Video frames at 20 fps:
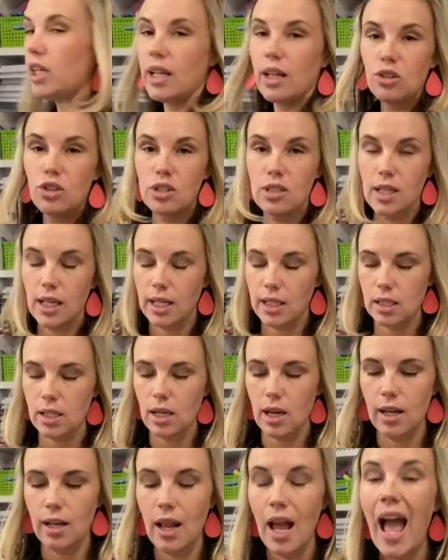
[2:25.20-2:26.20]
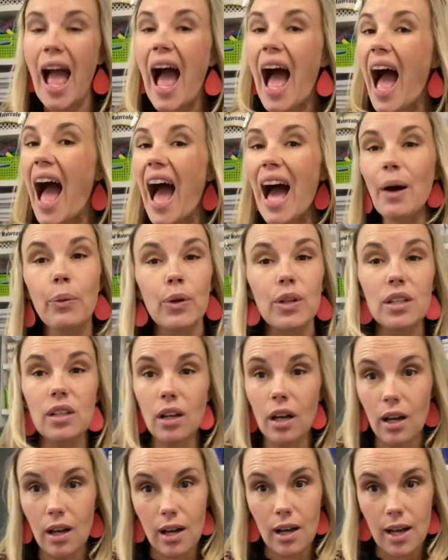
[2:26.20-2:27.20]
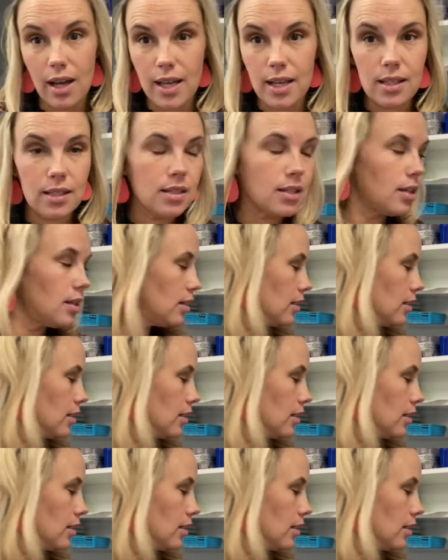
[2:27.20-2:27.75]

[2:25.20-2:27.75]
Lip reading: up just like a dot. I would not